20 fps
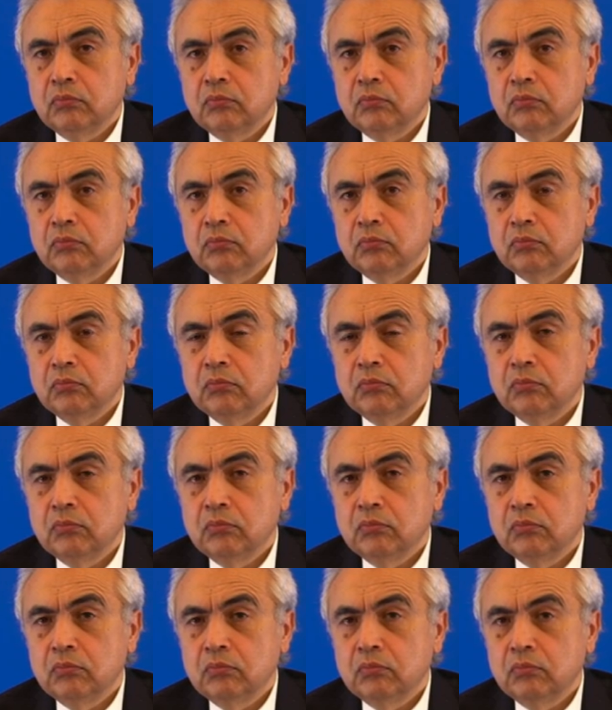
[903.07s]

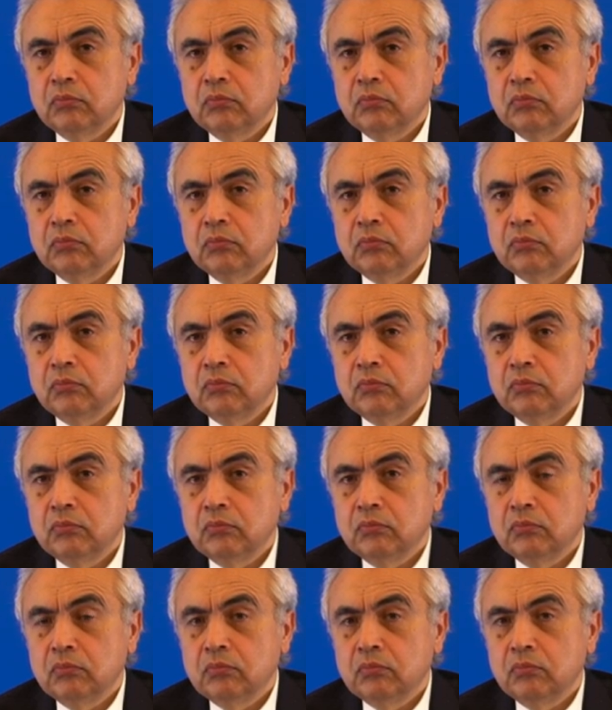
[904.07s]

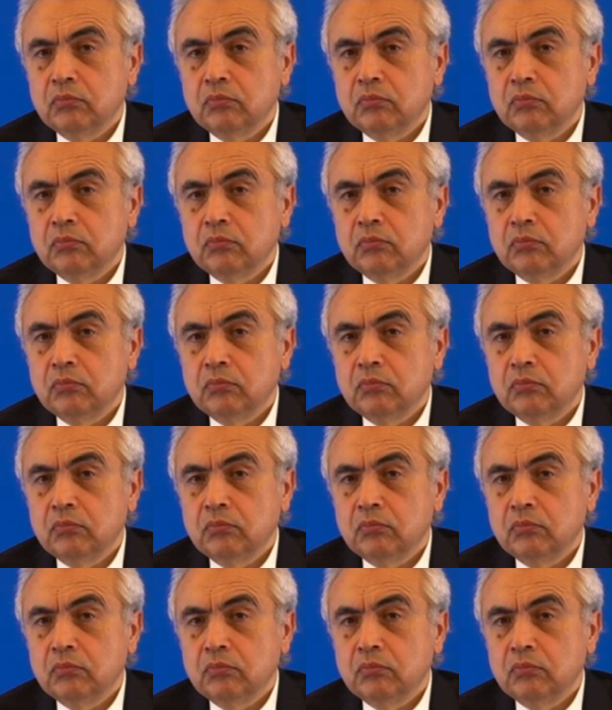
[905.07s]
(silent)